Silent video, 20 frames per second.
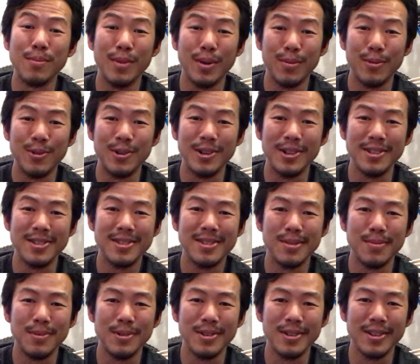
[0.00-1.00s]
memories
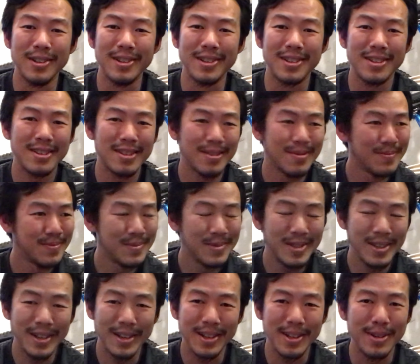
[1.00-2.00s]
to be like
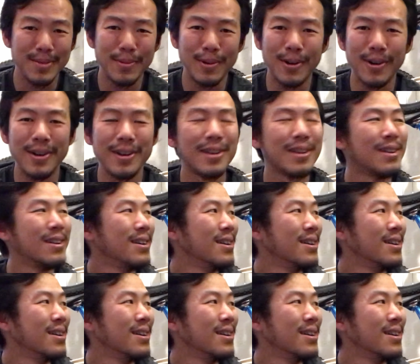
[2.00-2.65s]
taken apart.